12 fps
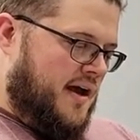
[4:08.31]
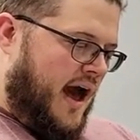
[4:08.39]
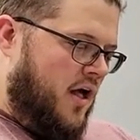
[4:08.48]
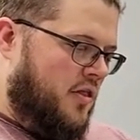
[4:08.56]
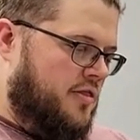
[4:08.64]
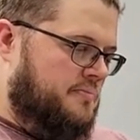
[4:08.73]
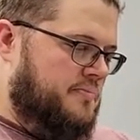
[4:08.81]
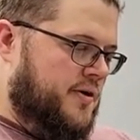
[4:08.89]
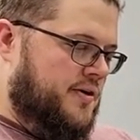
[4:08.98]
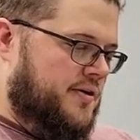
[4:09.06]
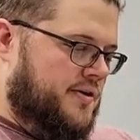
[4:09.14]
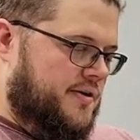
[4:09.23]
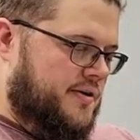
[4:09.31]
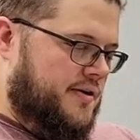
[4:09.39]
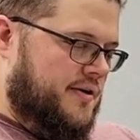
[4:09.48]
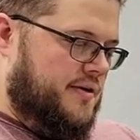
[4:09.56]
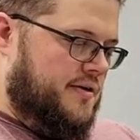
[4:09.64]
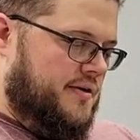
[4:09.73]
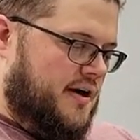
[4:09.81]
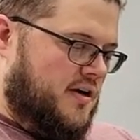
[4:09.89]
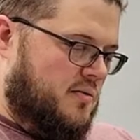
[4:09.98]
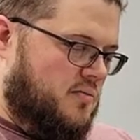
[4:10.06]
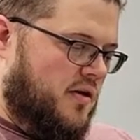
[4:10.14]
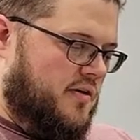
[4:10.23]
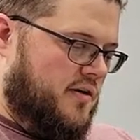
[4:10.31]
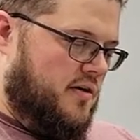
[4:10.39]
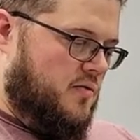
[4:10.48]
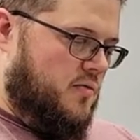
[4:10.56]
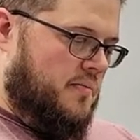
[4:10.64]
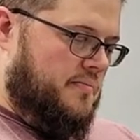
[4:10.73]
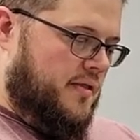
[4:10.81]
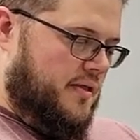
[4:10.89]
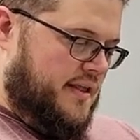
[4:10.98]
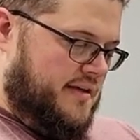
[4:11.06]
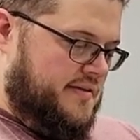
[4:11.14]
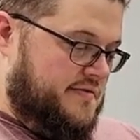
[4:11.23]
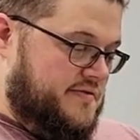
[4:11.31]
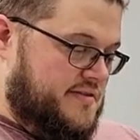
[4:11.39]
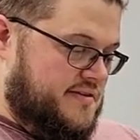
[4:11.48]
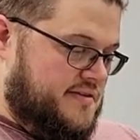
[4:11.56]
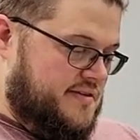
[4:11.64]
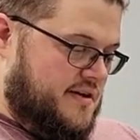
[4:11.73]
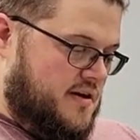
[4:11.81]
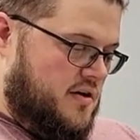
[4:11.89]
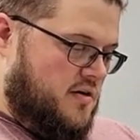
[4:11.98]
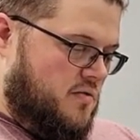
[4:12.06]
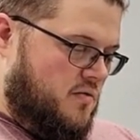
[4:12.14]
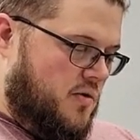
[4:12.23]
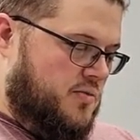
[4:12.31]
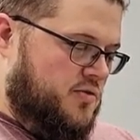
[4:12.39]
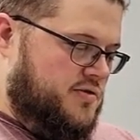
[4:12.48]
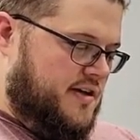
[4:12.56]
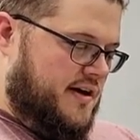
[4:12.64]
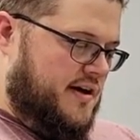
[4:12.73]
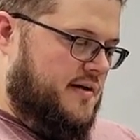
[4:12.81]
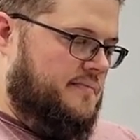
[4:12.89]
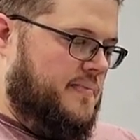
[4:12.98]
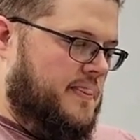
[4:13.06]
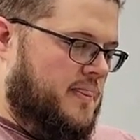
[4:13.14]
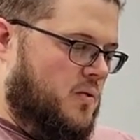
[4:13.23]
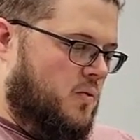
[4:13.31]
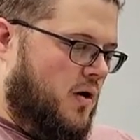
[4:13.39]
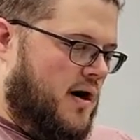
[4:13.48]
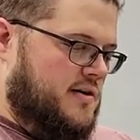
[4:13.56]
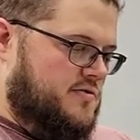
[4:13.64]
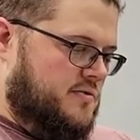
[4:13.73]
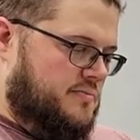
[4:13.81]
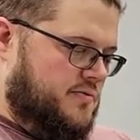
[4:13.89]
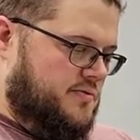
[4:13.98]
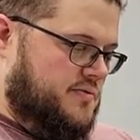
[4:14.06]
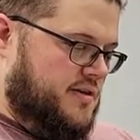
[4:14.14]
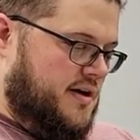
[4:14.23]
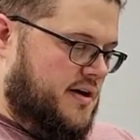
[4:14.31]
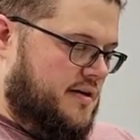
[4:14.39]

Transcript: Calth burned, yet our brother lives. Roboute, wise Roboute.